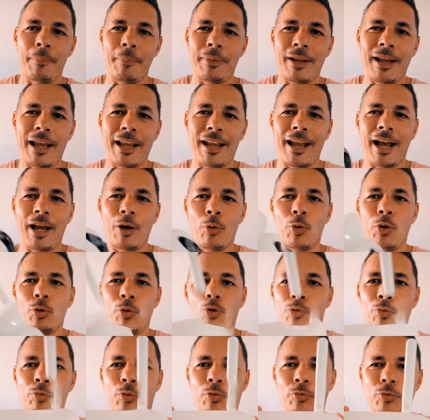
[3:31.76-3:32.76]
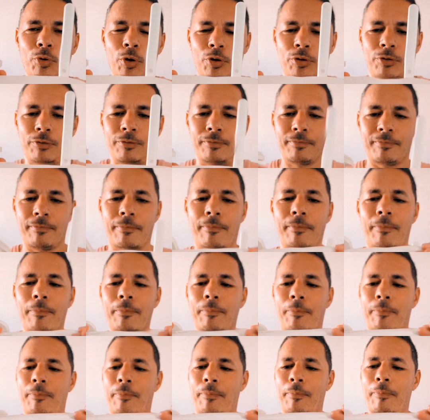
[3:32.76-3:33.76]
And now we will move on
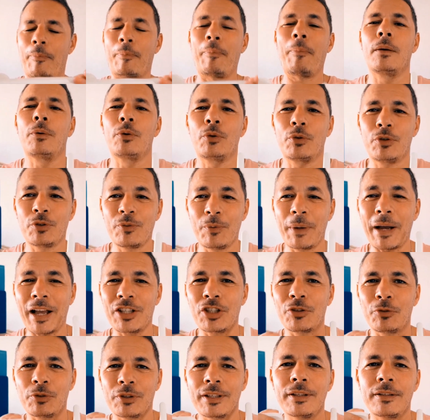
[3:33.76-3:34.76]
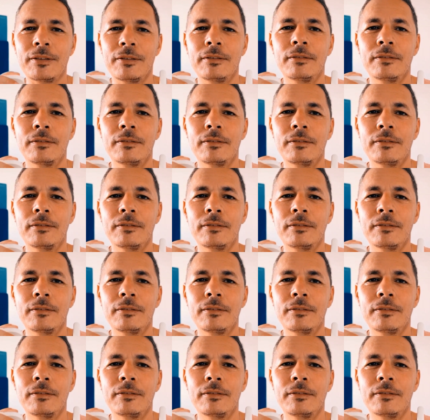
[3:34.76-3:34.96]
to the battery